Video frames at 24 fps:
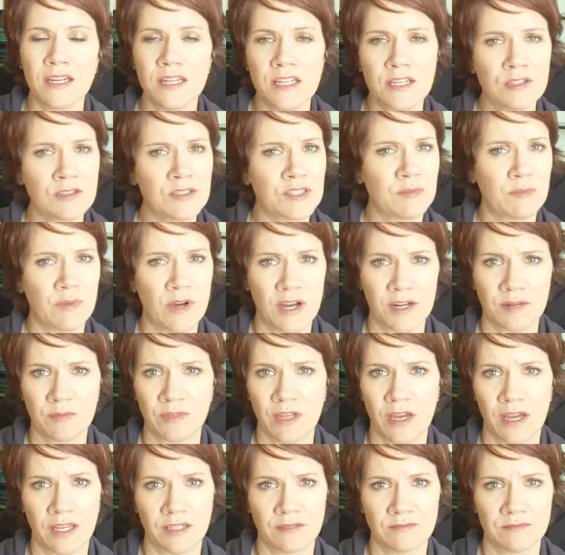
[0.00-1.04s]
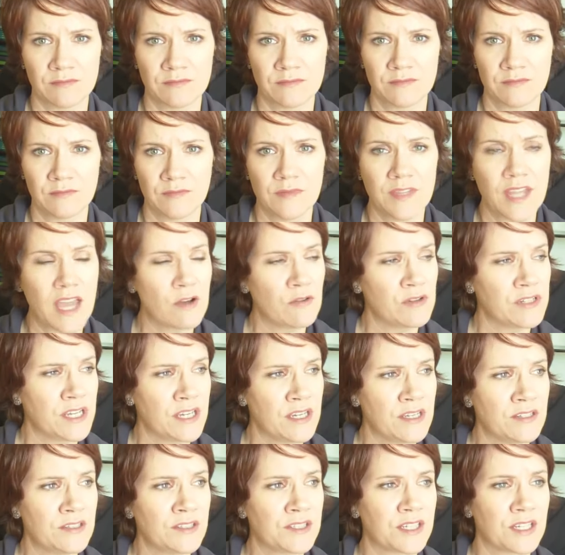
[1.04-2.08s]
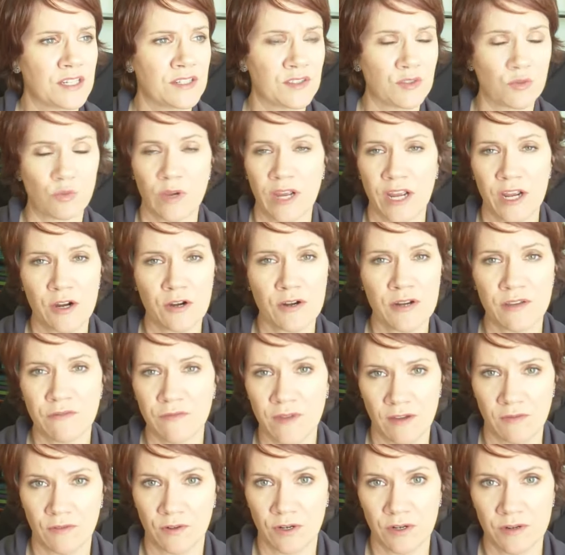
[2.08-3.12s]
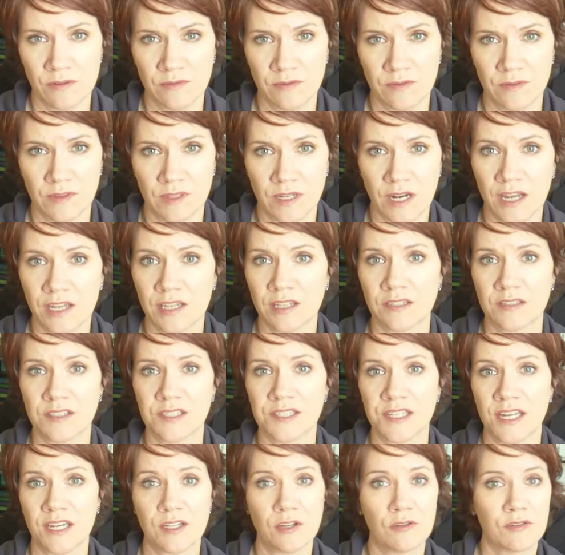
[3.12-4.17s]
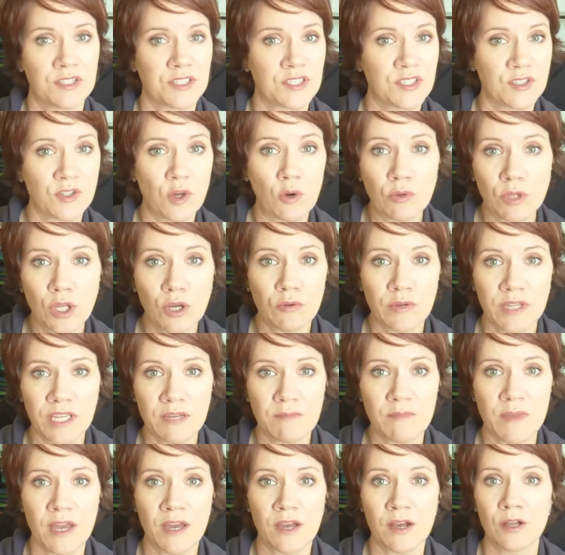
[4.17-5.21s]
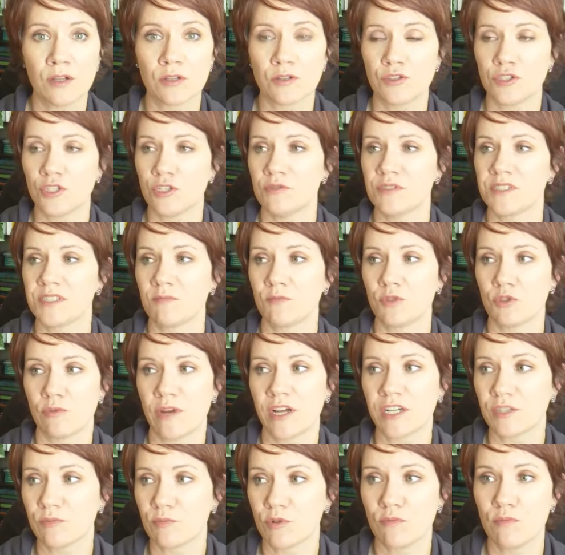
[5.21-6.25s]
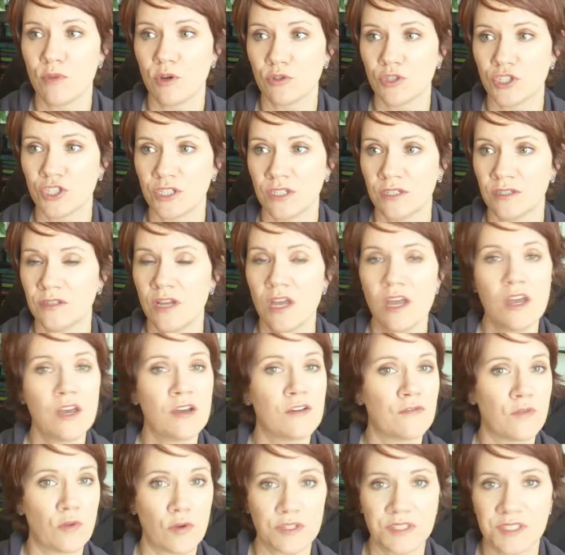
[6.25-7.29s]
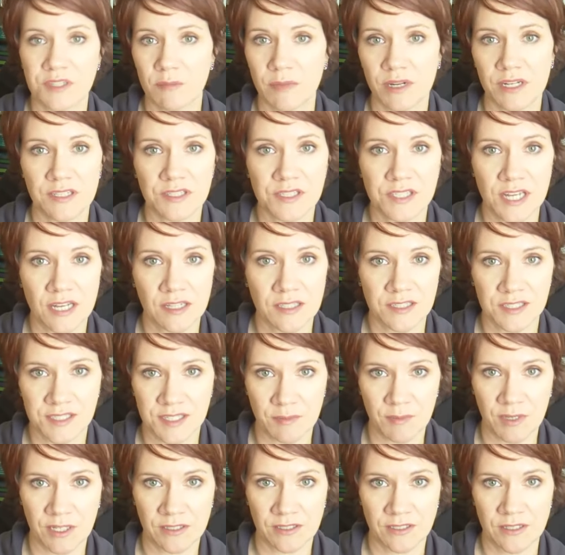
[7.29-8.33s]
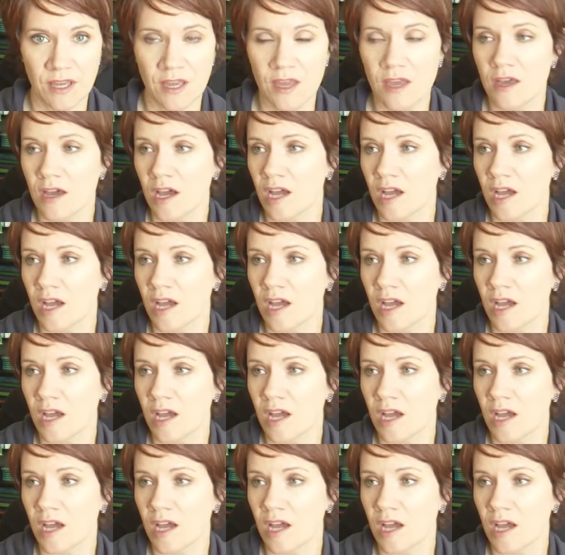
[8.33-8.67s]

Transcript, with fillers: And here's the bottom line Nowadays, it is rare, if ever, that I can send out a solo email or do some direct promotion for somebody's telesummit.